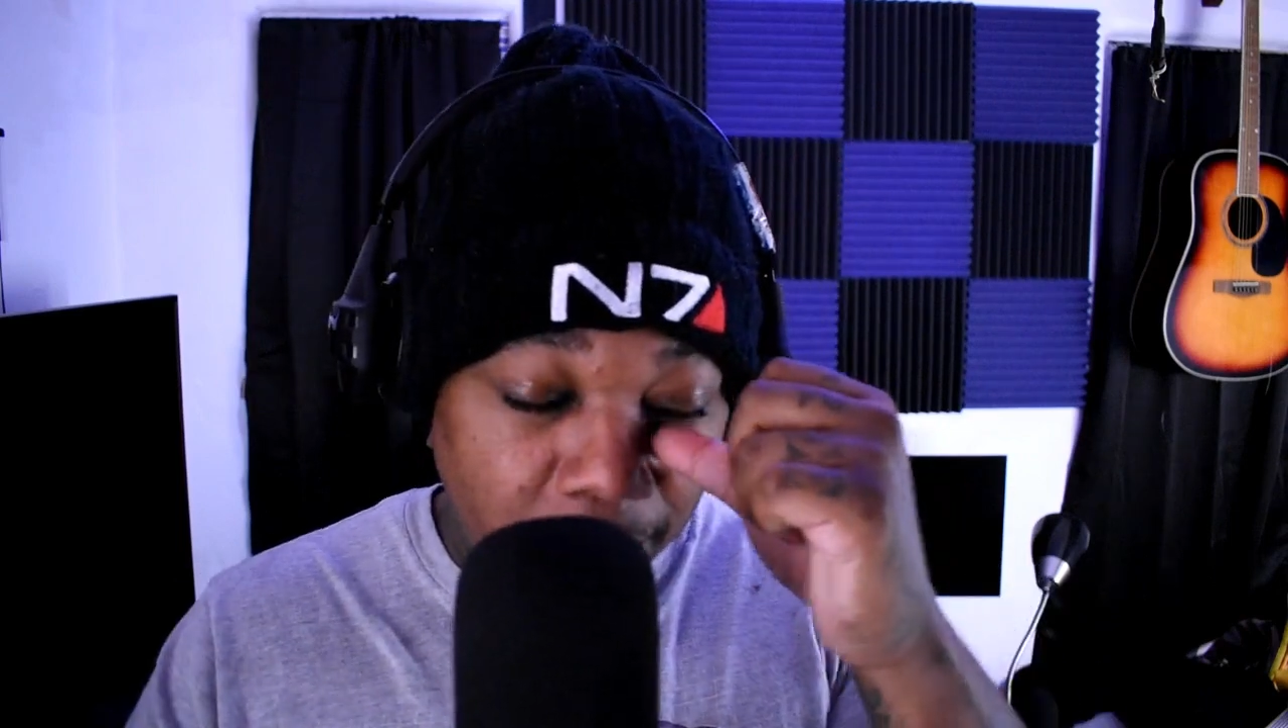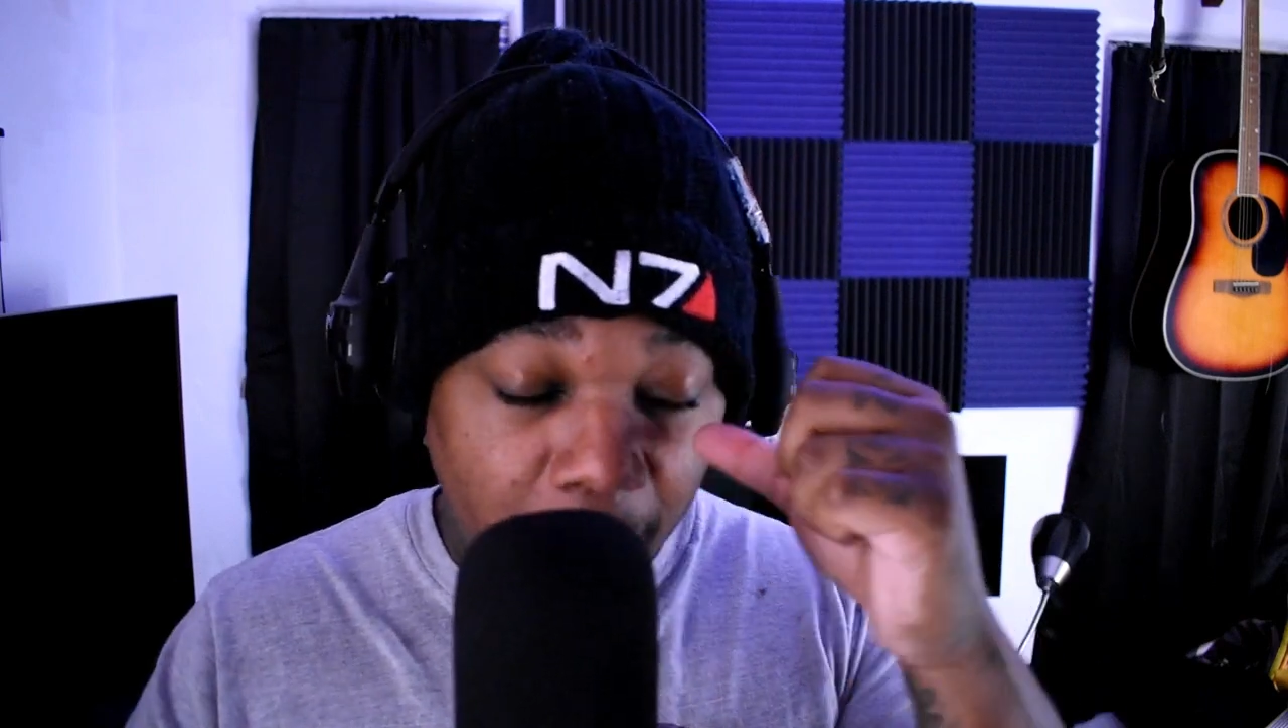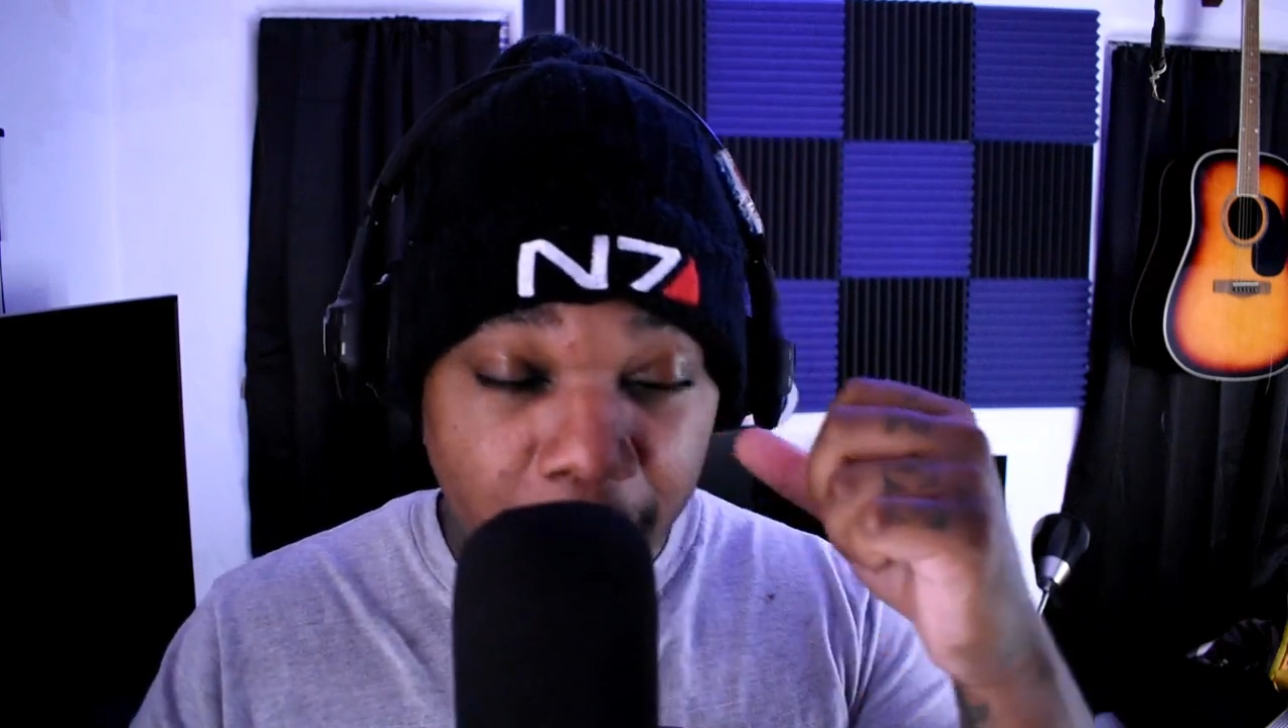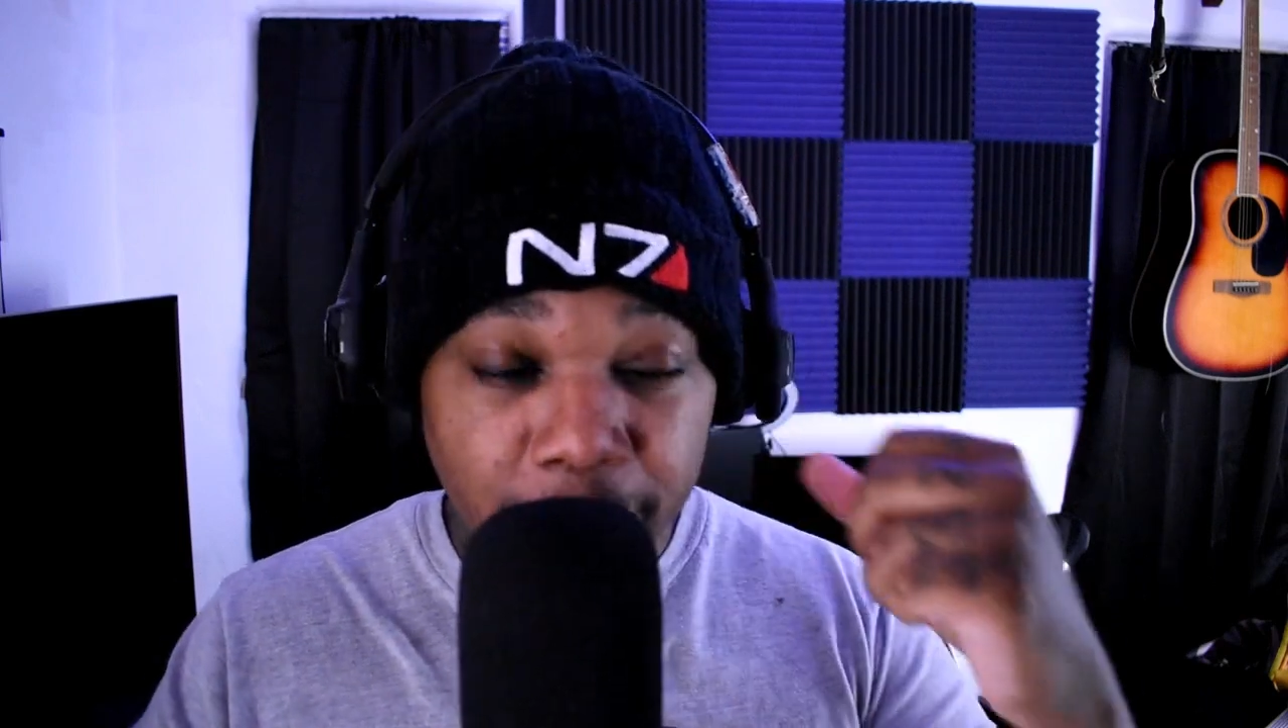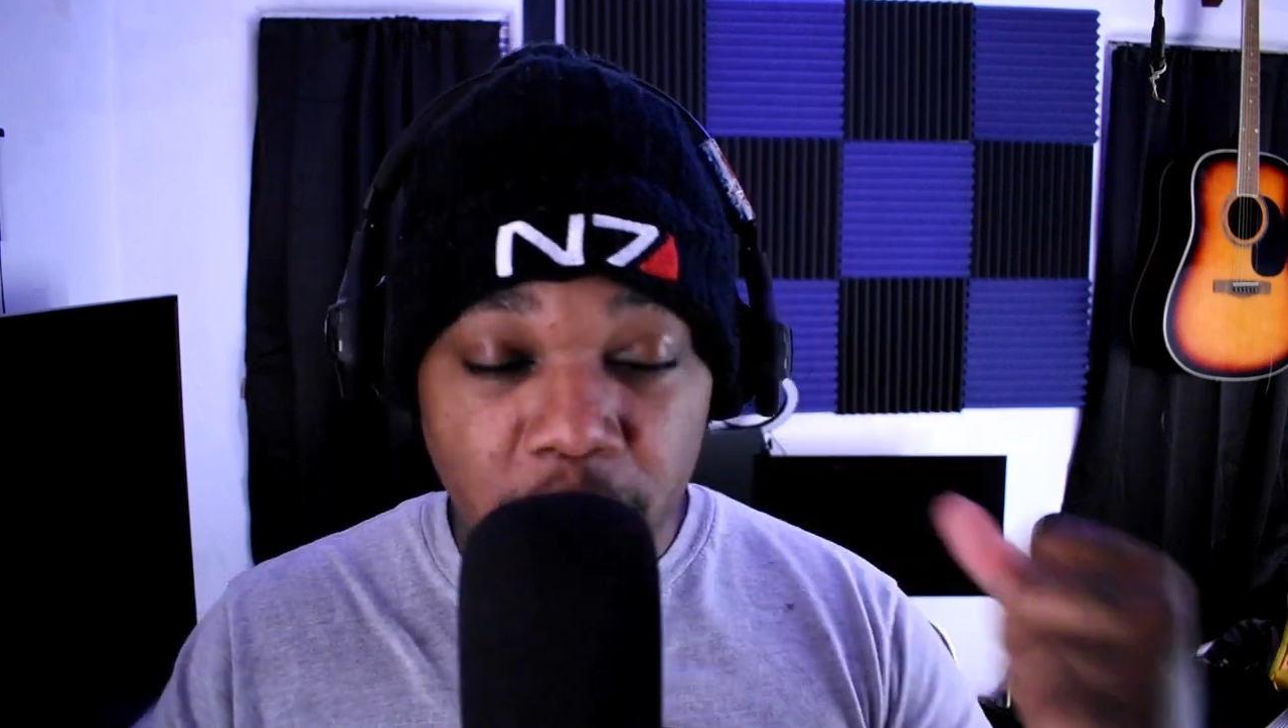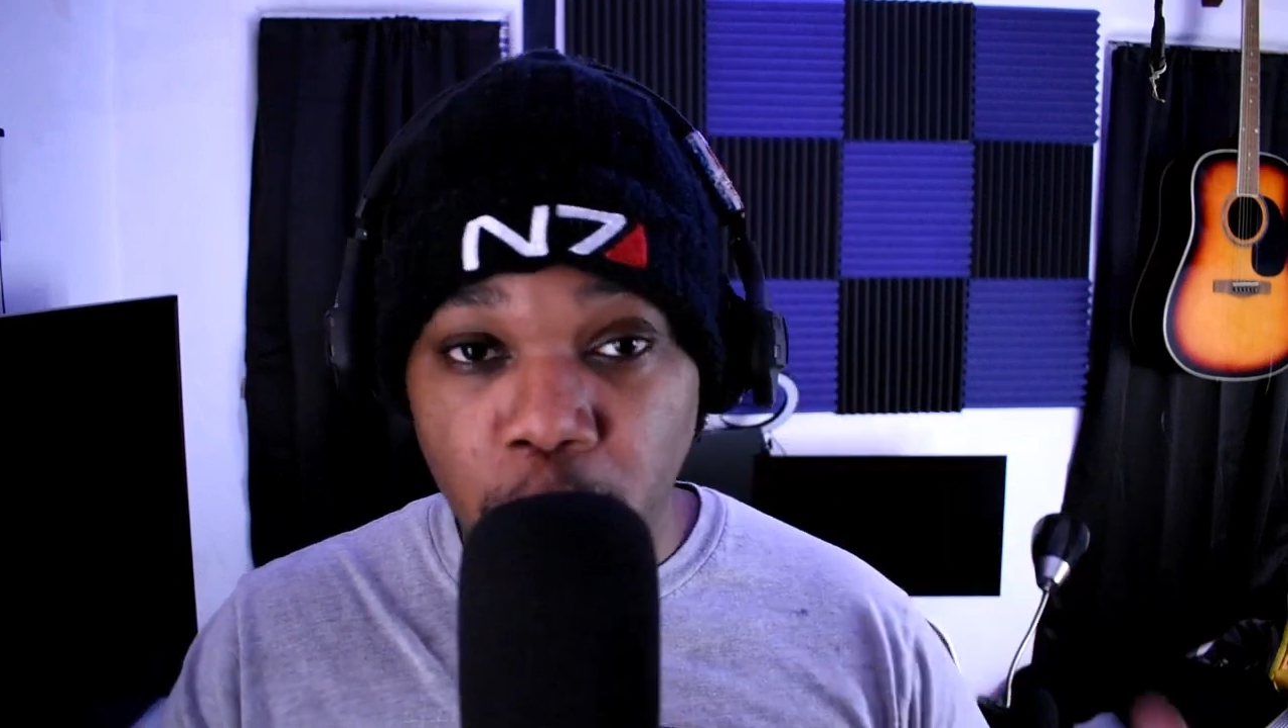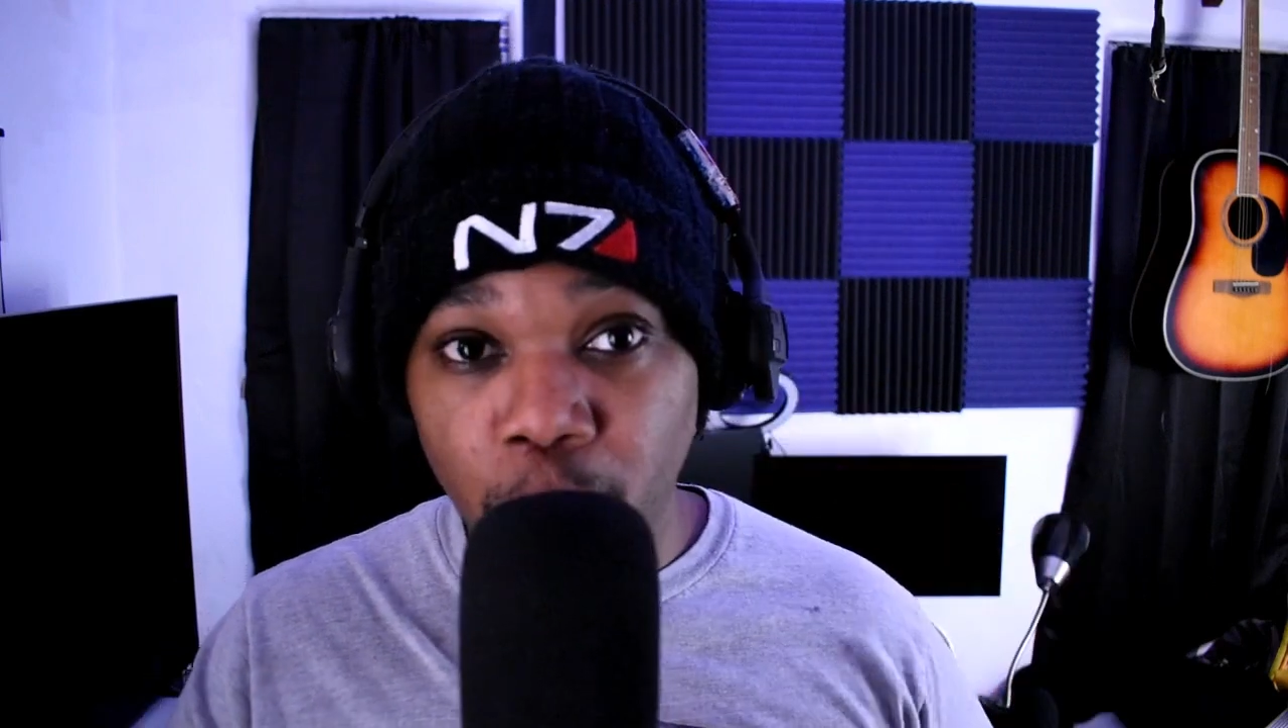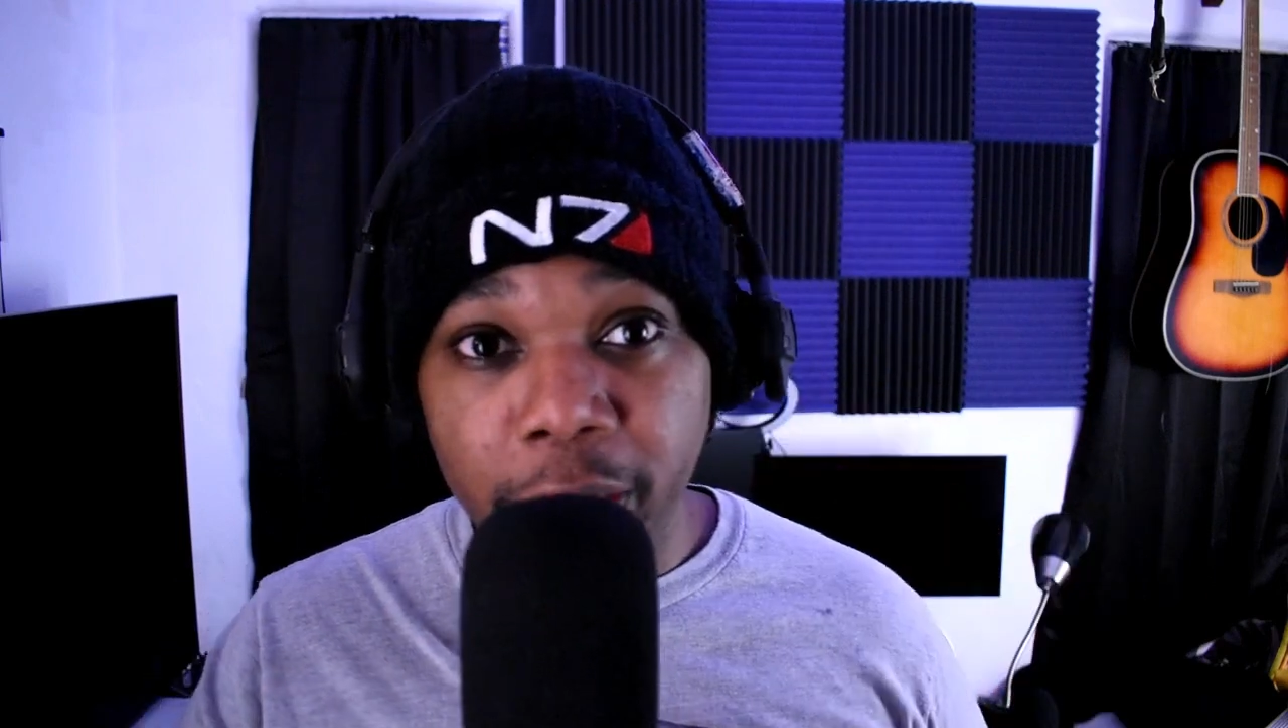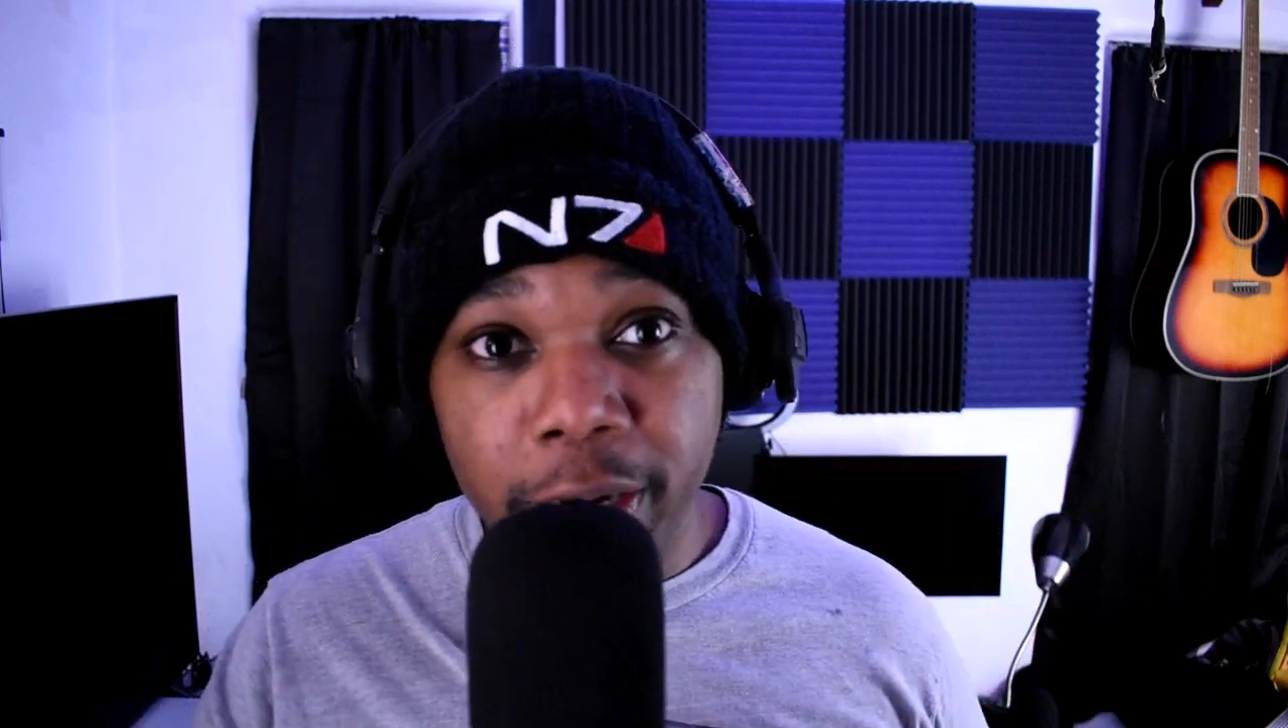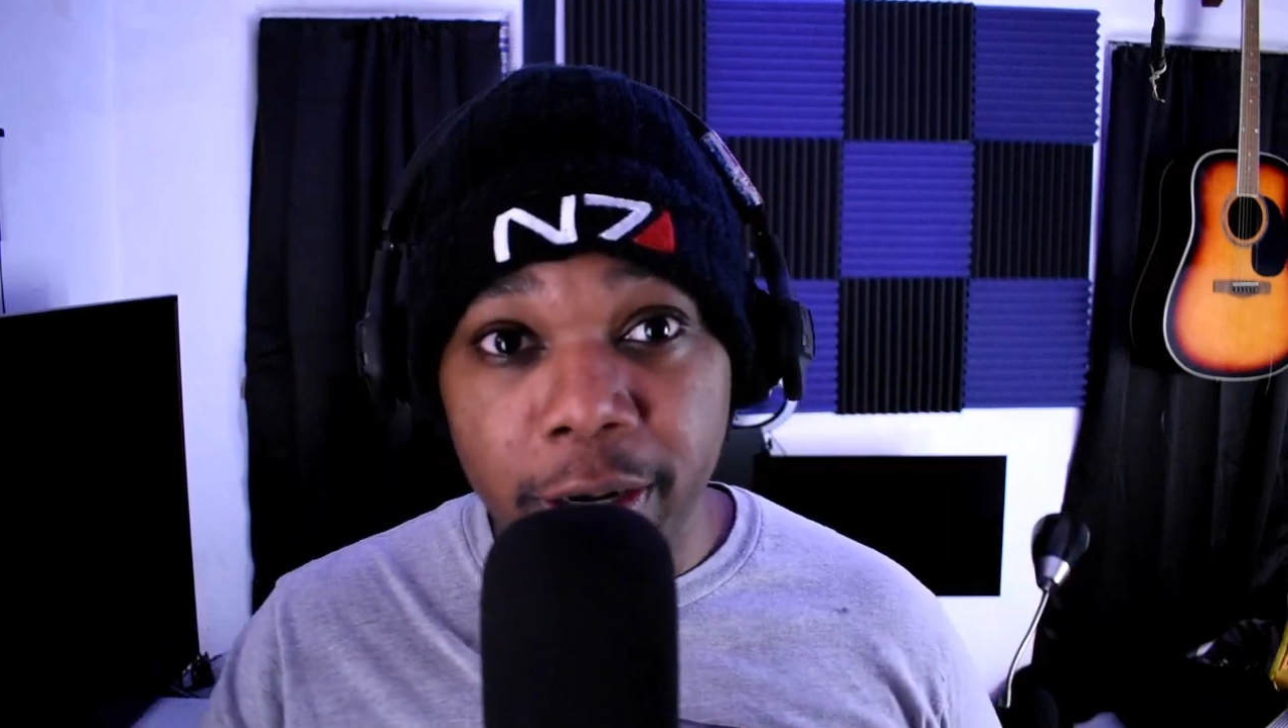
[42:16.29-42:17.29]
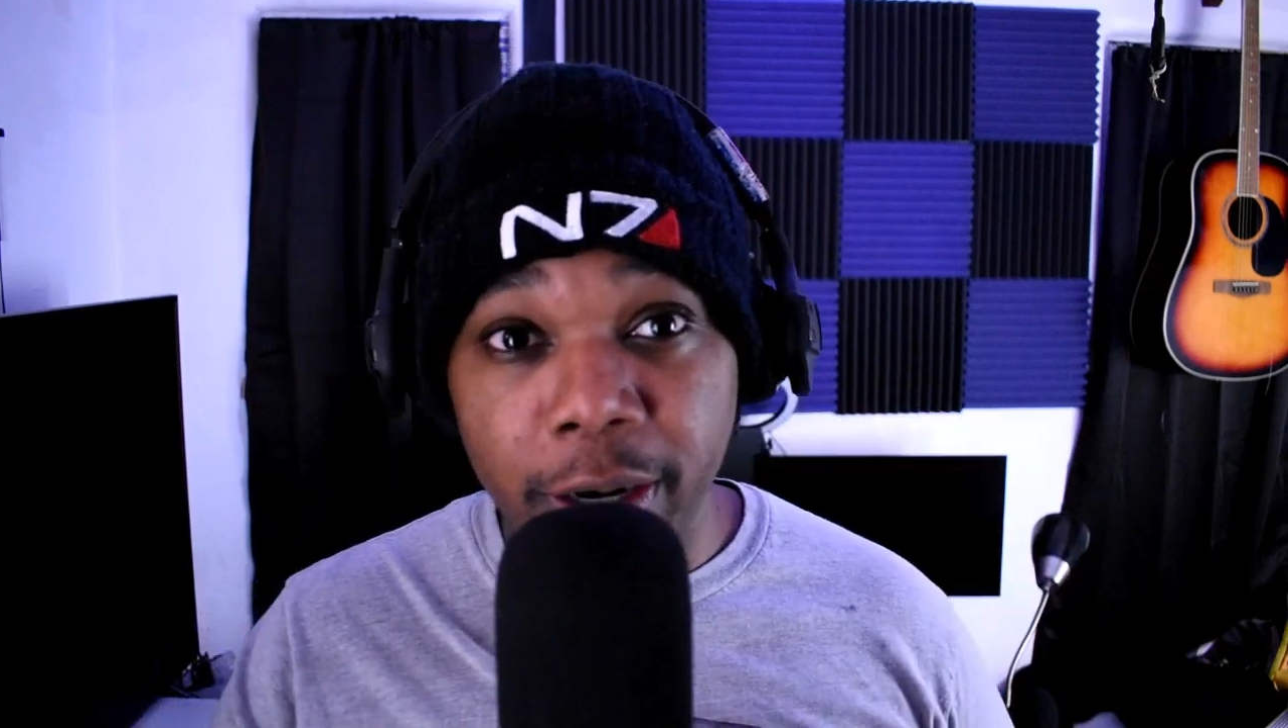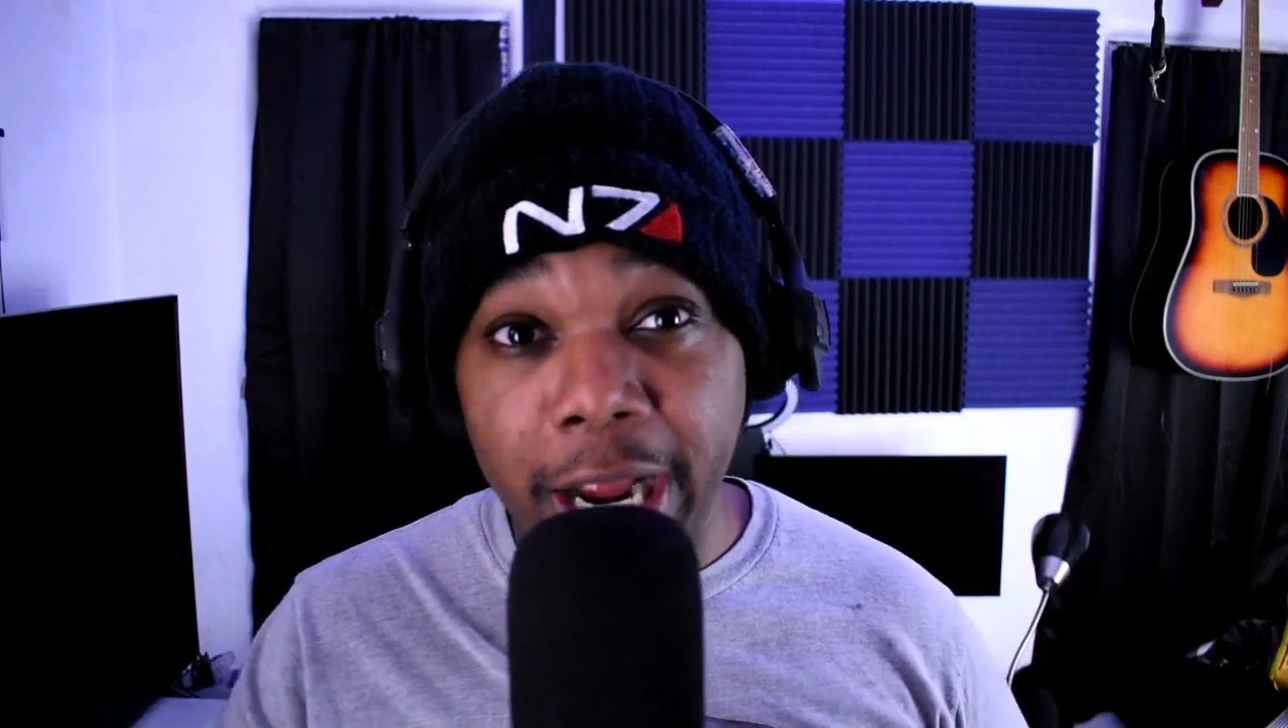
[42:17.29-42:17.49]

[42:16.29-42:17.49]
on Twitter,